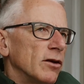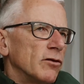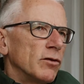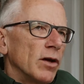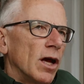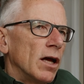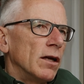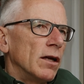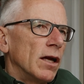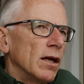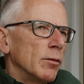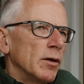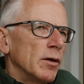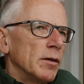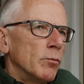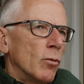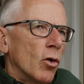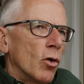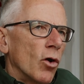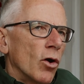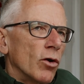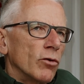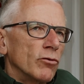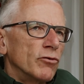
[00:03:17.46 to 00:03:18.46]
is a little bit
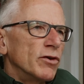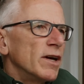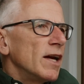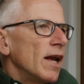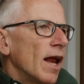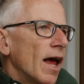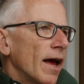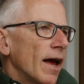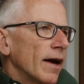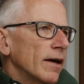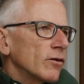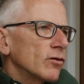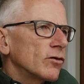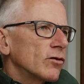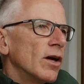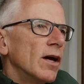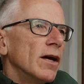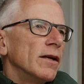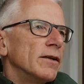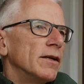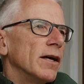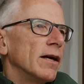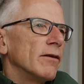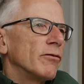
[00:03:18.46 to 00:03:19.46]
more relaxed.
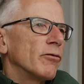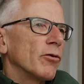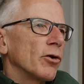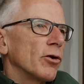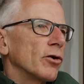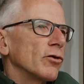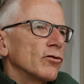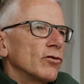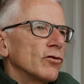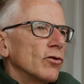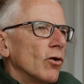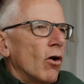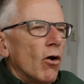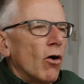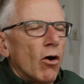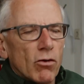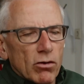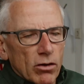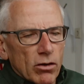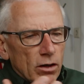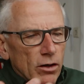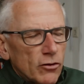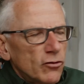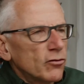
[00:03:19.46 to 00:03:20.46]
They first
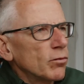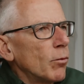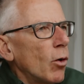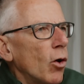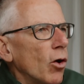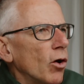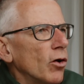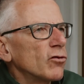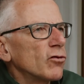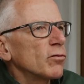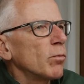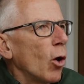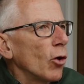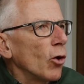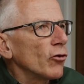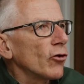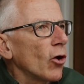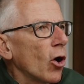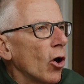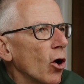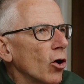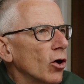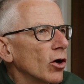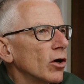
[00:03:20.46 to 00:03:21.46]
talk small
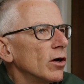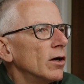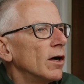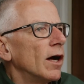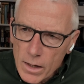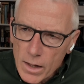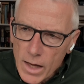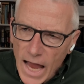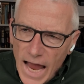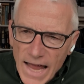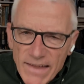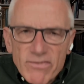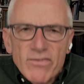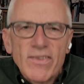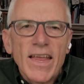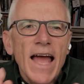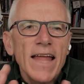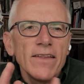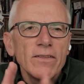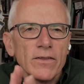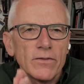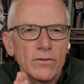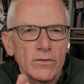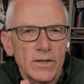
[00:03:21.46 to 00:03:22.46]
talk, and
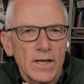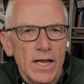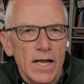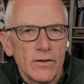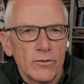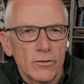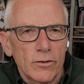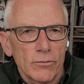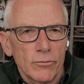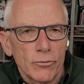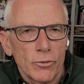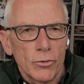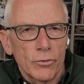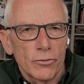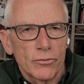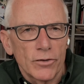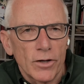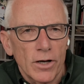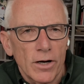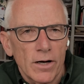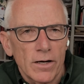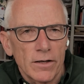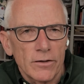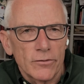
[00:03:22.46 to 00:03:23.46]
then the interview
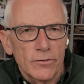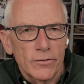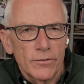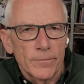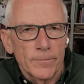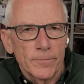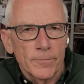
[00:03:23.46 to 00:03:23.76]
starts.